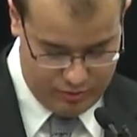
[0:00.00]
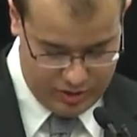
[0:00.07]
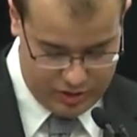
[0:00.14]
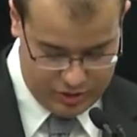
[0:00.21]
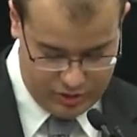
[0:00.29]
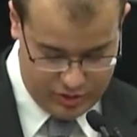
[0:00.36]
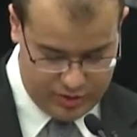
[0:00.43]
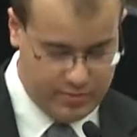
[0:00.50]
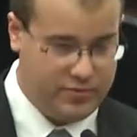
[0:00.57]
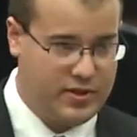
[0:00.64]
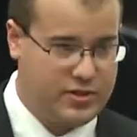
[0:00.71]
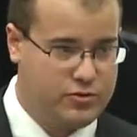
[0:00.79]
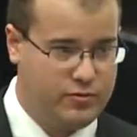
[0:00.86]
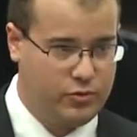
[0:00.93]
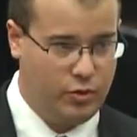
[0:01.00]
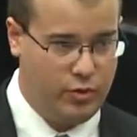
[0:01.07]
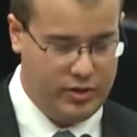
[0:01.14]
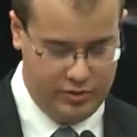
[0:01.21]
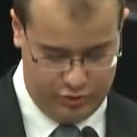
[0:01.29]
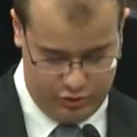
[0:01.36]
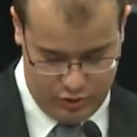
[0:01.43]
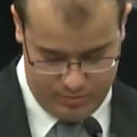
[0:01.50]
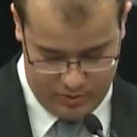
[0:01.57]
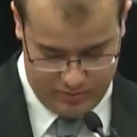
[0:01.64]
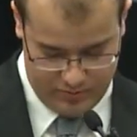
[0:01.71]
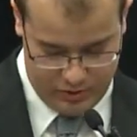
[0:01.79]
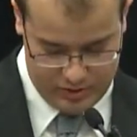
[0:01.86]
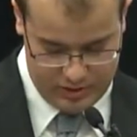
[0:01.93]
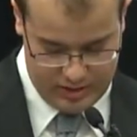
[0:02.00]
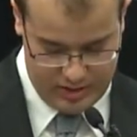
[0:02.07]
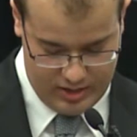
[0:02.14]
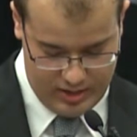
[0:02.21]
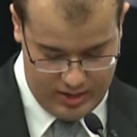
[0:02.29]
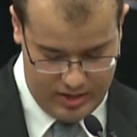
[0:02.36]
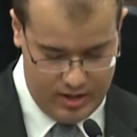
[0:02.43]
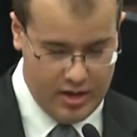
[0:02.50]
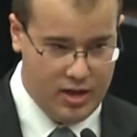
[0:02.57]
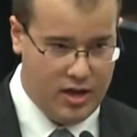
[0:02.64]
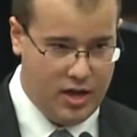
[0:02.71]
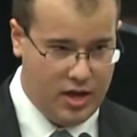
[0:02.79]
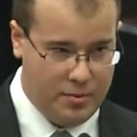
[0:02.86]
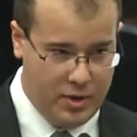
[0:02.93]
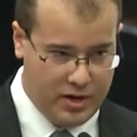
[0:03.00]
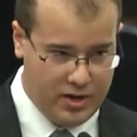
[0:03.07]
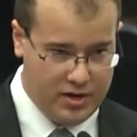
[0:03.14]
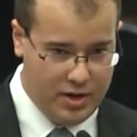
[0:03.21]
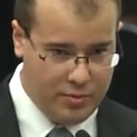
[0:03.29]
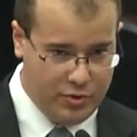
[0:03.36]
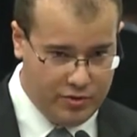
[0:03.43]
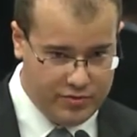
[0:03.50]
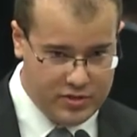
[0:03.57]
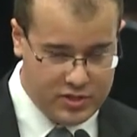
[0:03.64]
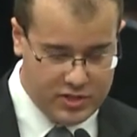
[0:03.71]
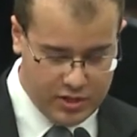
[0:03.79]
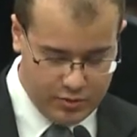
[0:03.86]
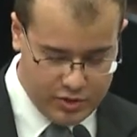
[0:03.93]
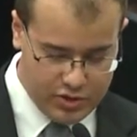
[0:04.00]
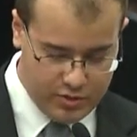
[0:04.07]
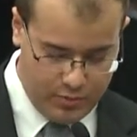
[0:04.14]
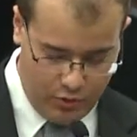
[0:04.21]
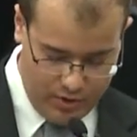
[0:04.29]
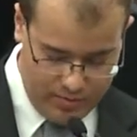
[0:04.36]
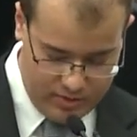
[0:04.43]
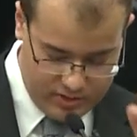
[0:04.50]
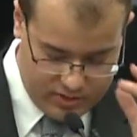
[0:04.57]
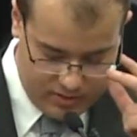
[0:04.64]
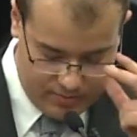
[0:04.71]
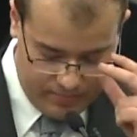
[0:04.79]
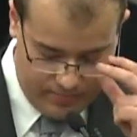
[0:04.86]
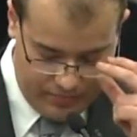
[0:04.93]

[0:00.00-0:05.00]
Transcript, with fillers: Research Professor of Law at La Trobe University. Among a number of distinguished appointments,